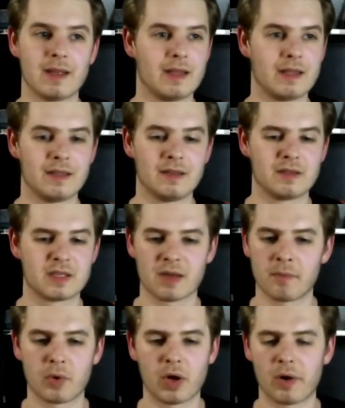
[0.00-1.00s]

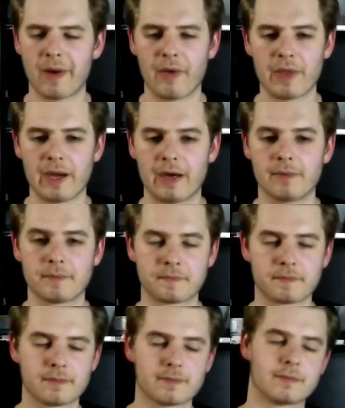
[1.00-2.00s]
Somewhere around there.
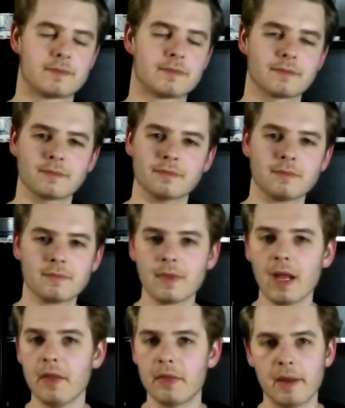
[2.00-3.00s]

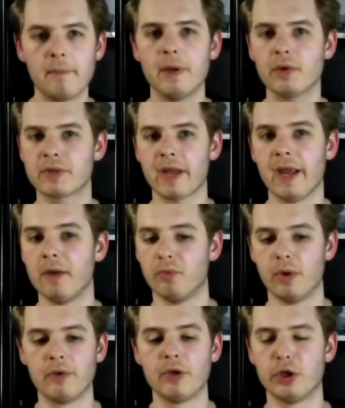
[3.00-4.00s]
They built a
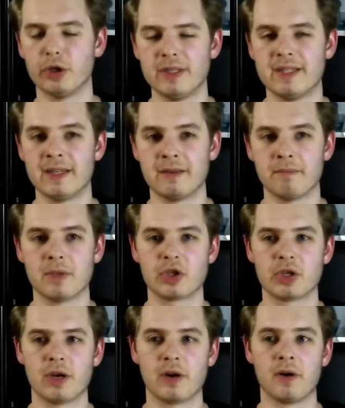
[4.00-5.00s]
really good team this
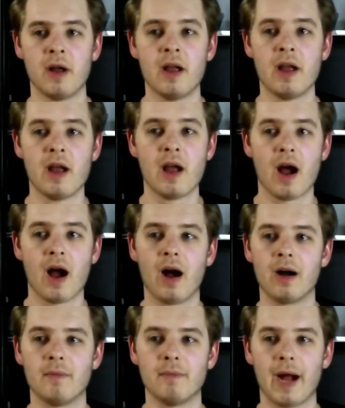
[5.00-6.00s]
year.
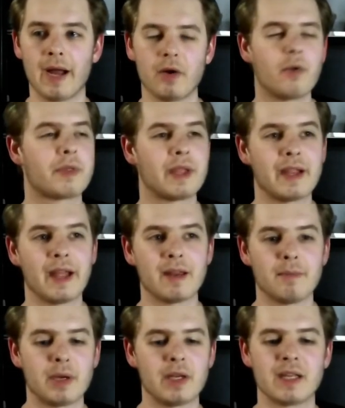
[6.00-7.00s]
I don't think
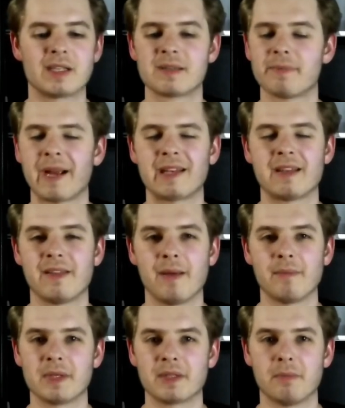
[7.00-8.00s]
anybody expected them
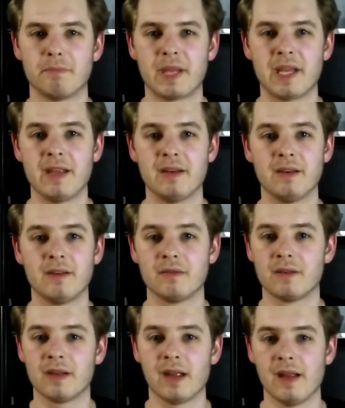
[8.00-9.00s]
to compete
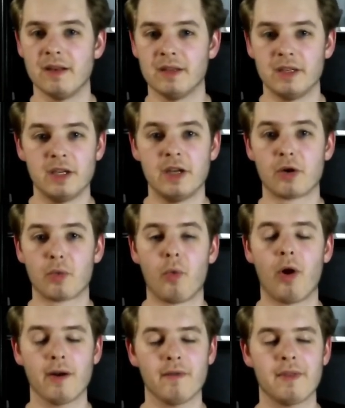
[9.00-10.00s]
in year
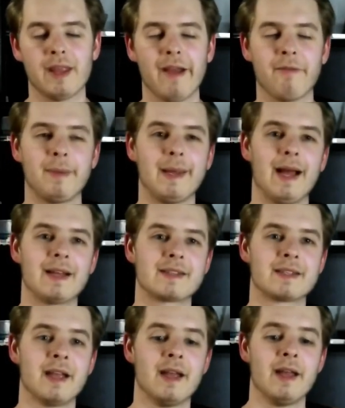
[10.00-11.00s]
1 of the FBS.
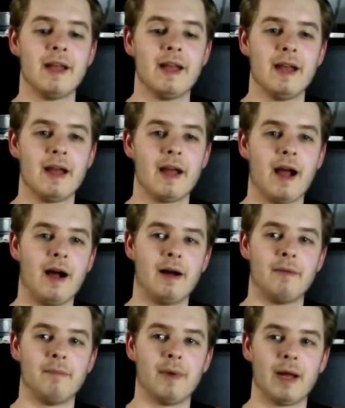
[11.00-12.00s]

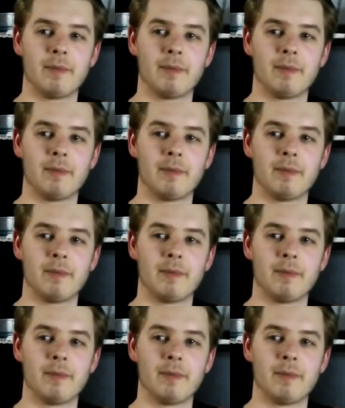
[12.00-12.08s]
I